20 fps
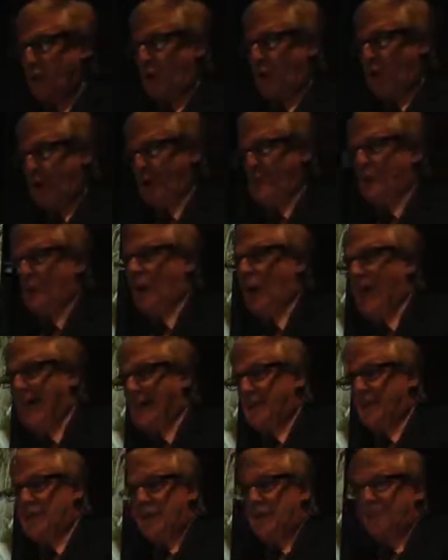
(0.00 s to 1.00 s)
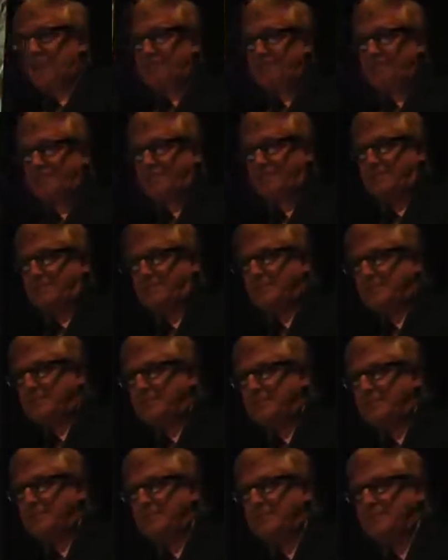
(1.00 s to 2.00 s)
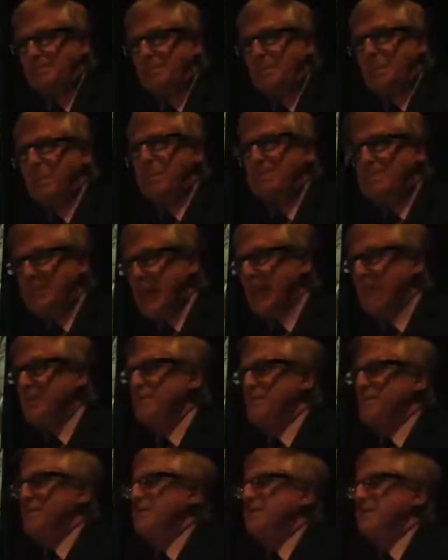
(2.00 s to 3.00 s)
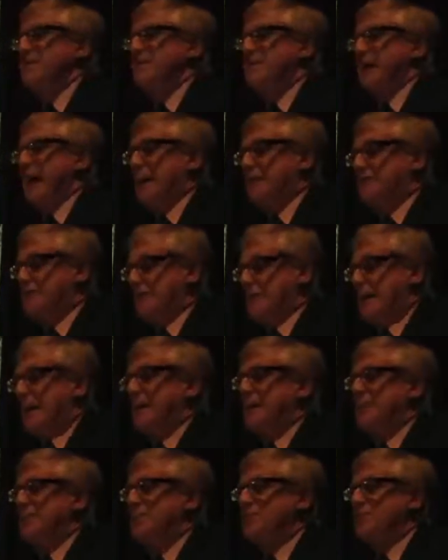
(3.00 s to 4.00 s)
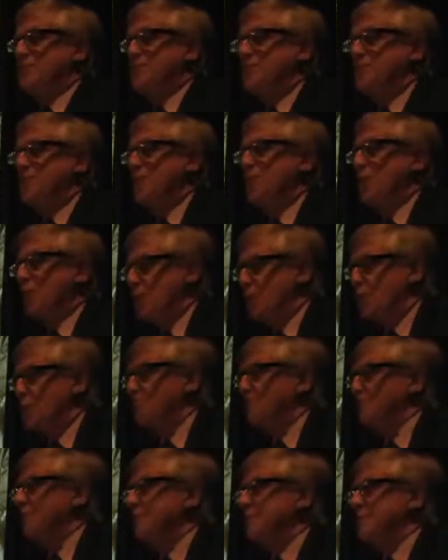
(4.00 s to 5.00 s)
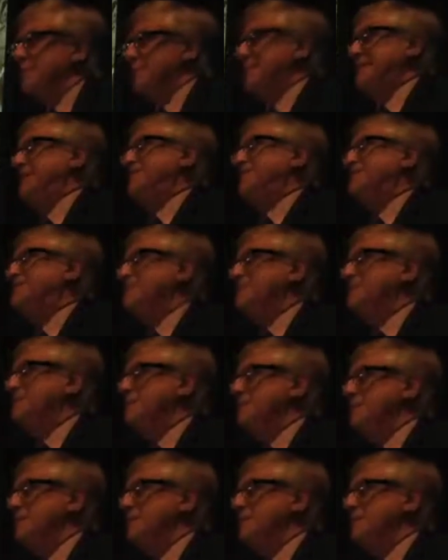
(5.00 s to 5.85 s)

you're up to your ankles in dead, abscised laurel leaves.